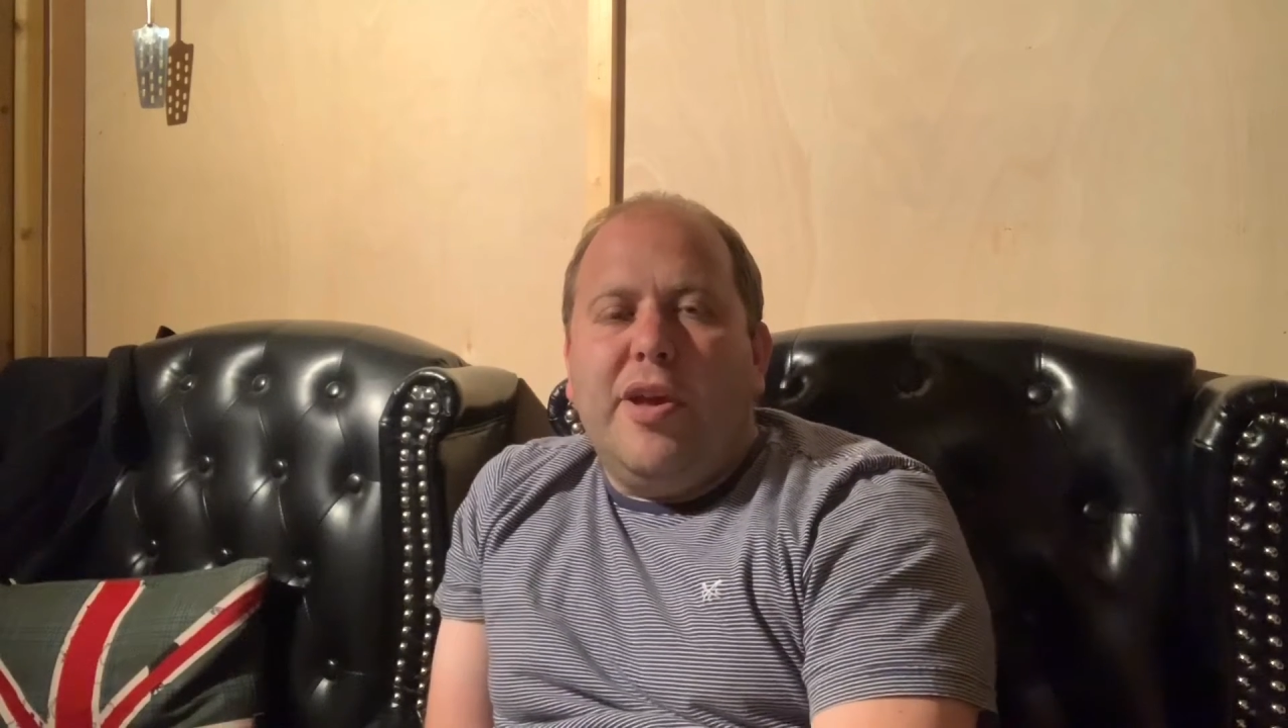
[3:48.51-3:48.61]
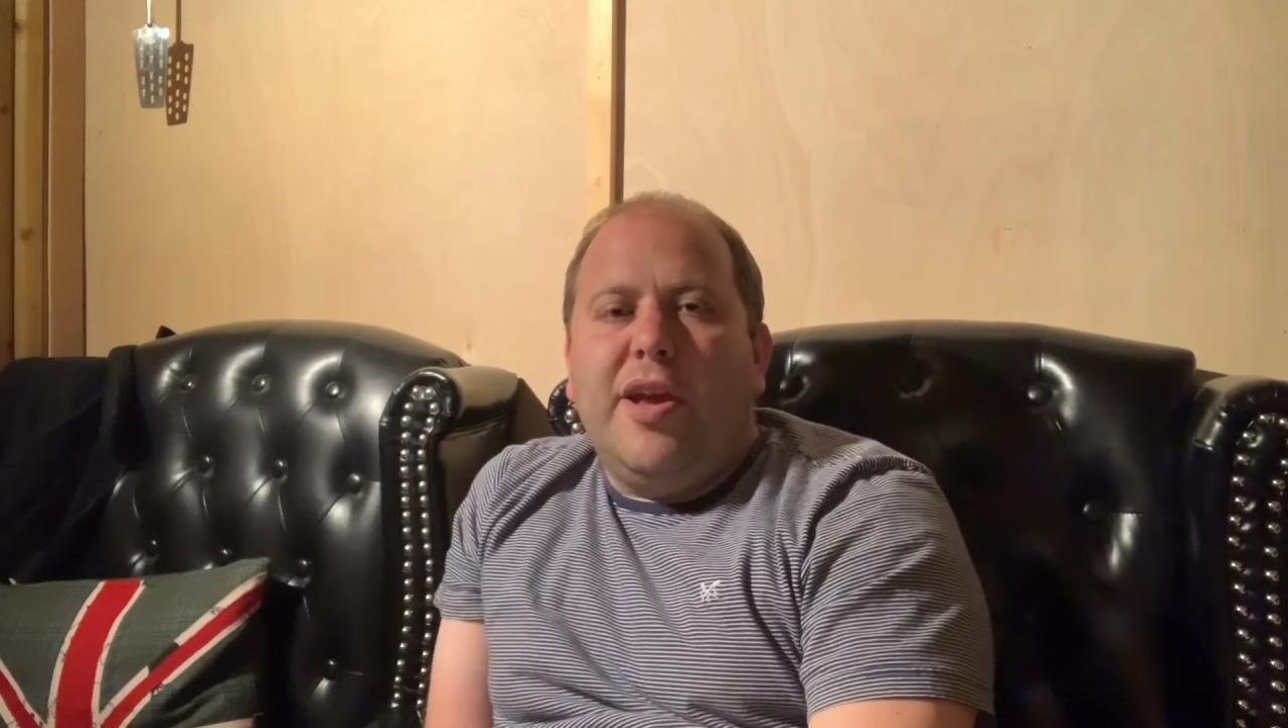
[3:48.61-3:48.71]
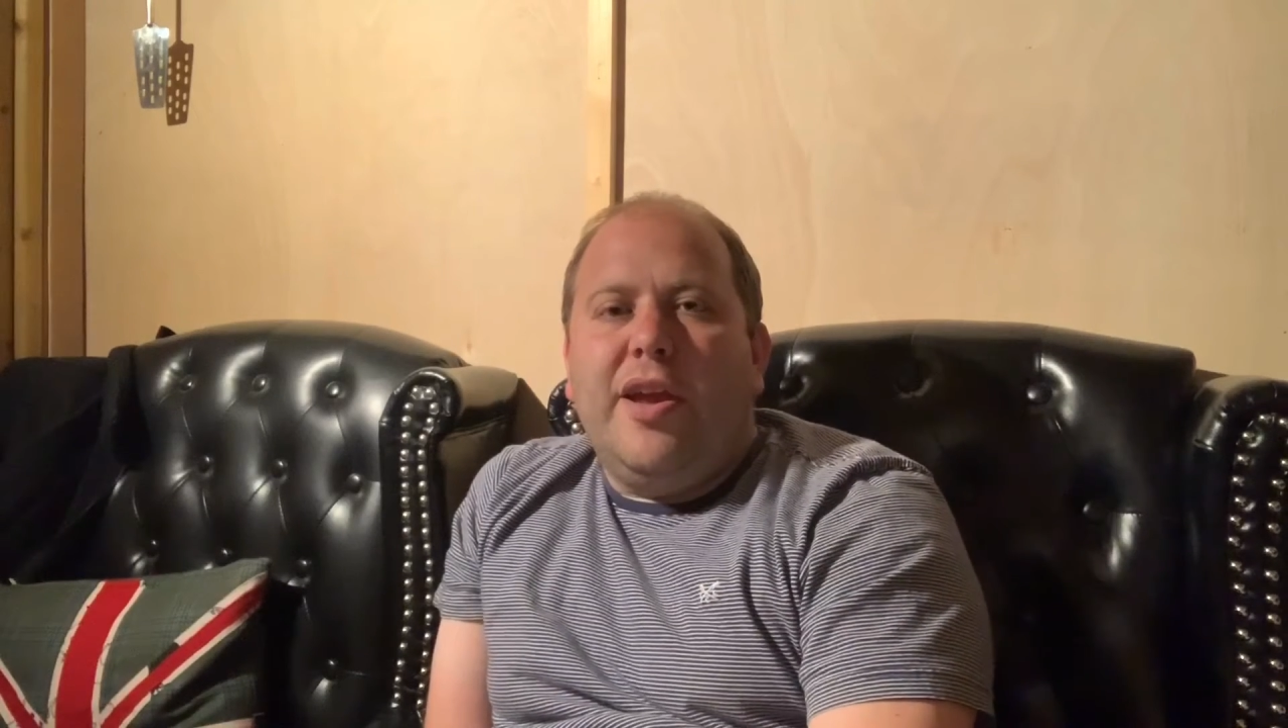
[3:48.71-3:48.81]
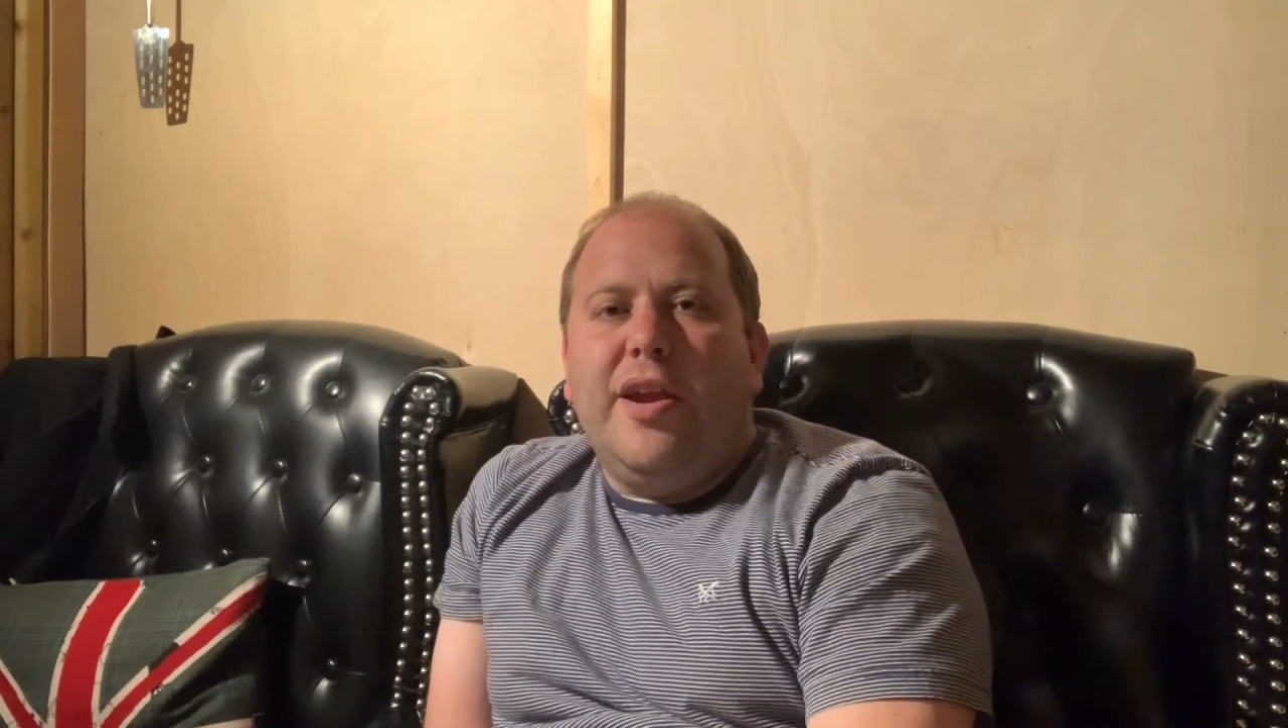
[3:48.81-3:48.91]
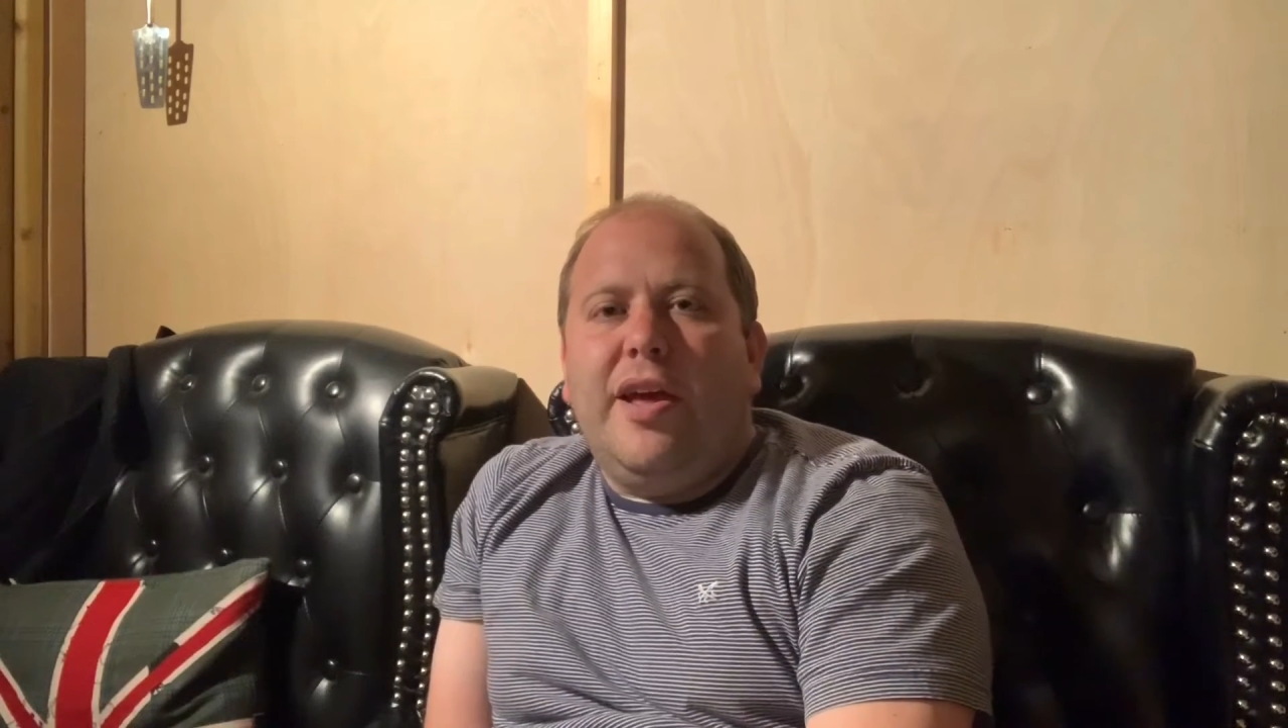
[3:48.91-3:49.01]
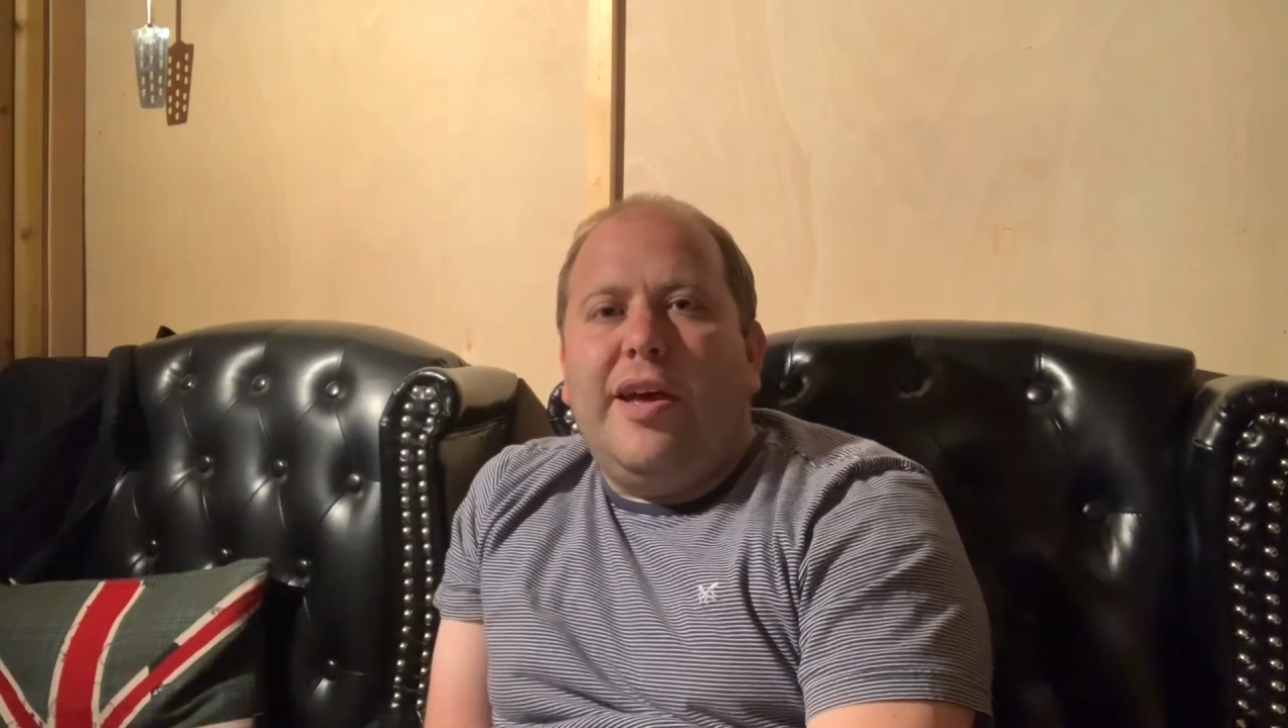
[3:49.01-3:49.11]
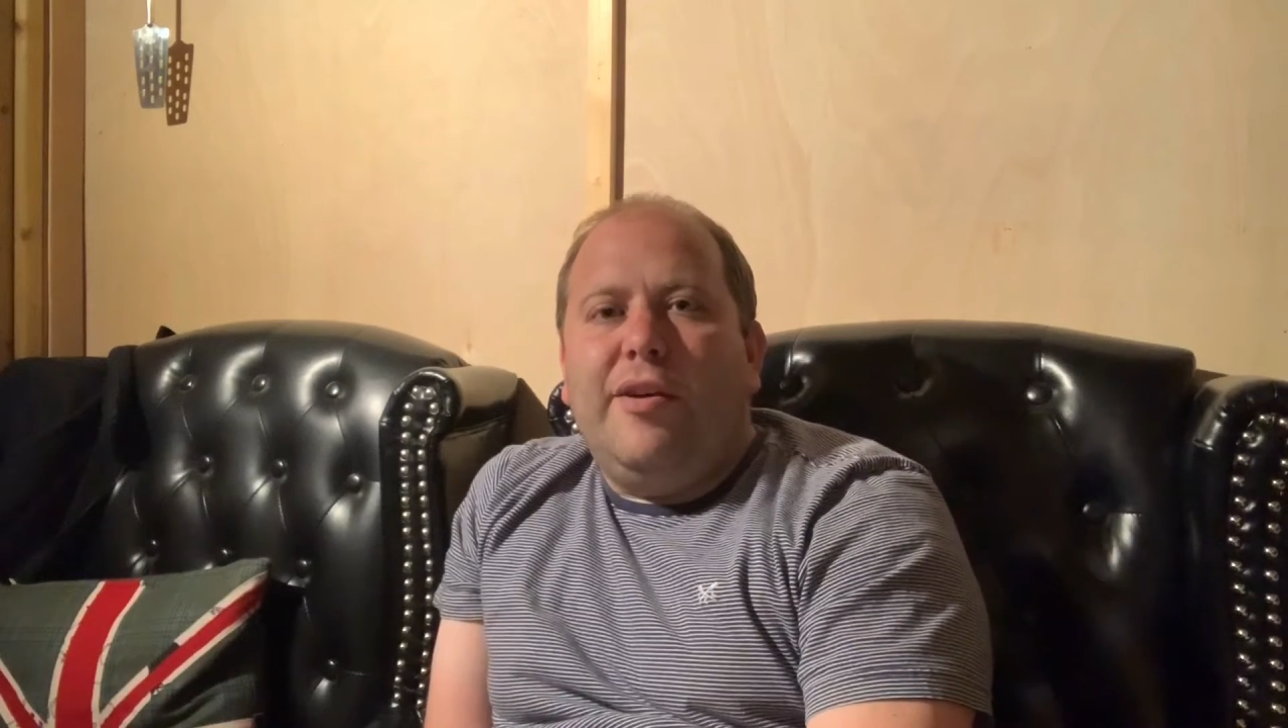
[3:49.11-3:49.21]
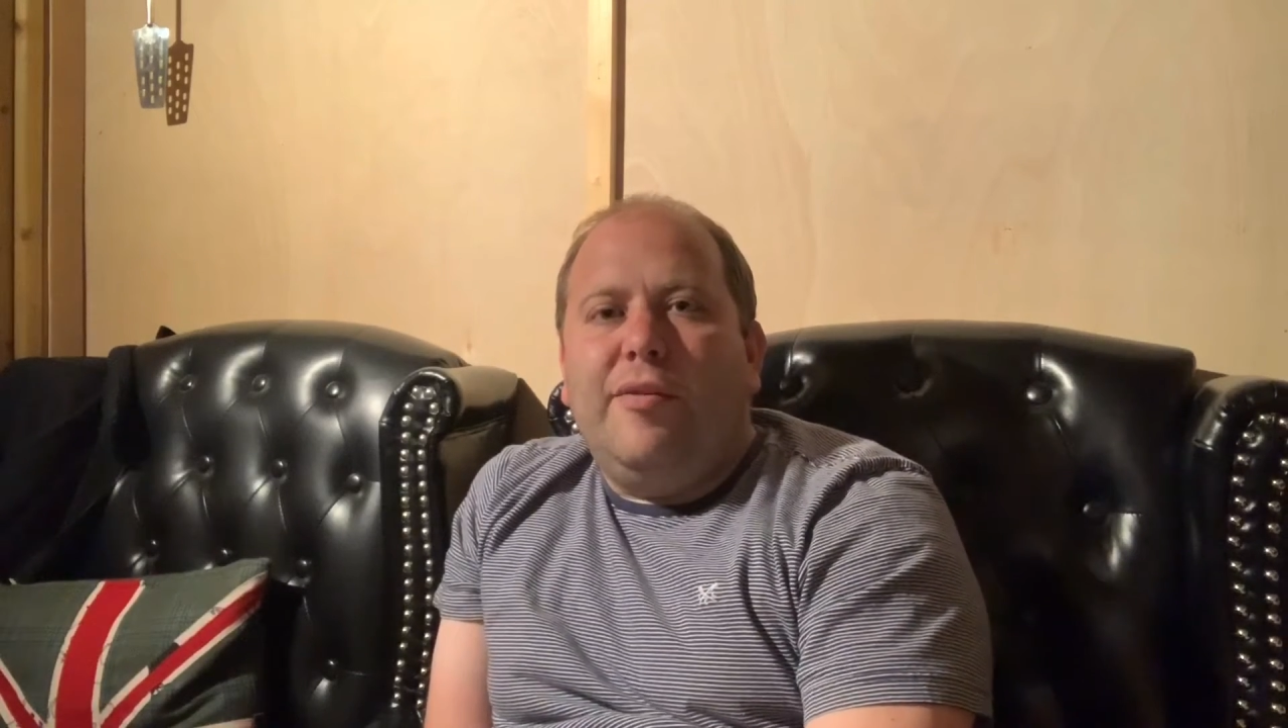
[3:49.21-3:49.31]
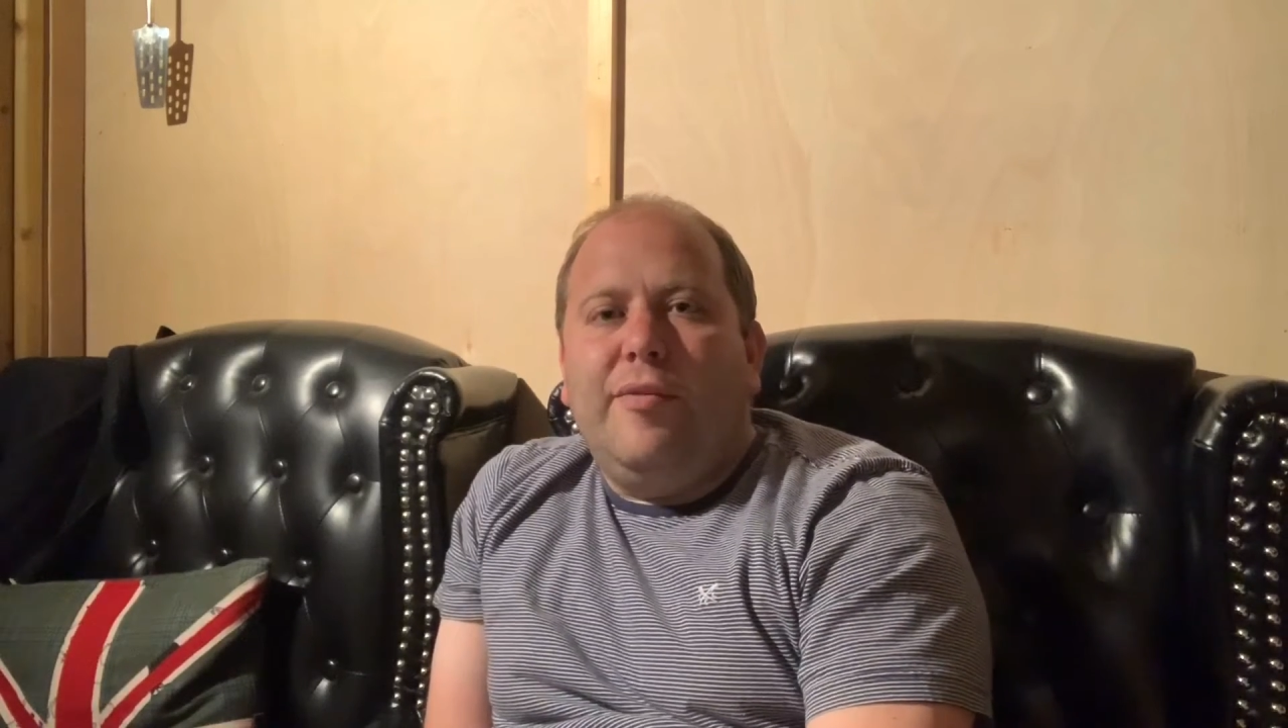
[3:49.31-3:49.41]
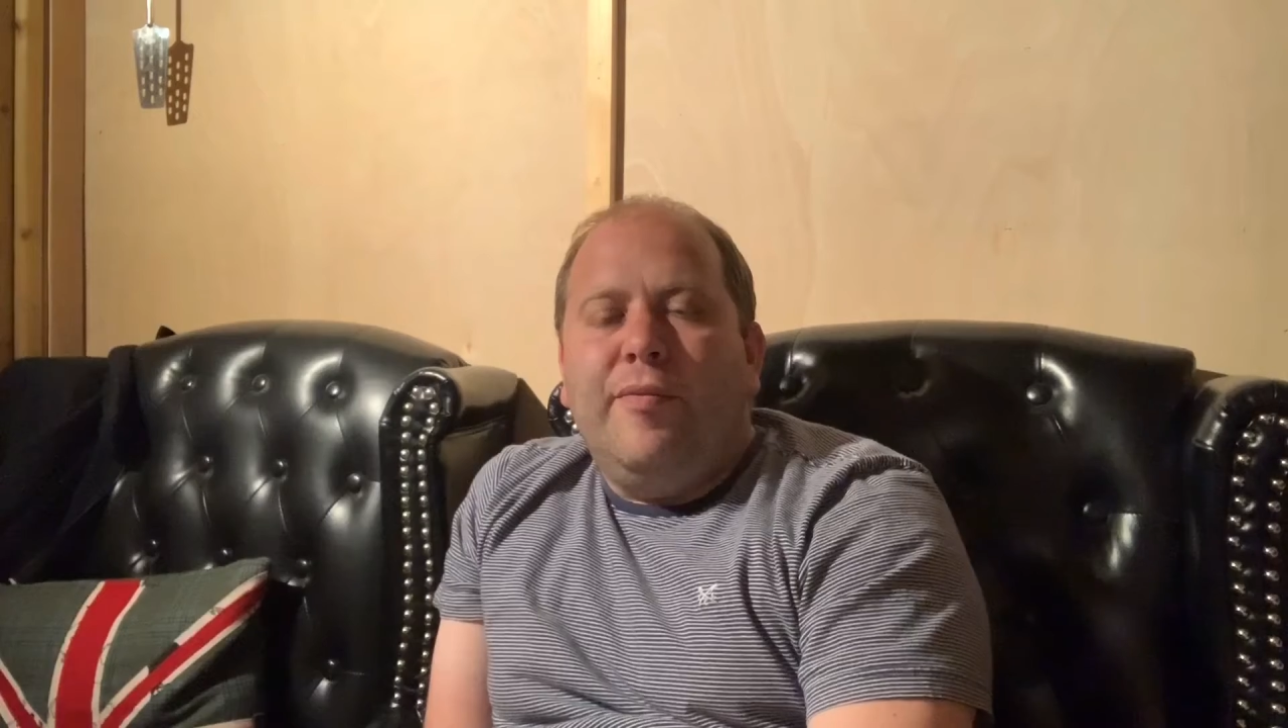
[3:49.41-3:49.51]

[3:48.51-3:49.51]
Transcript: kitting it out,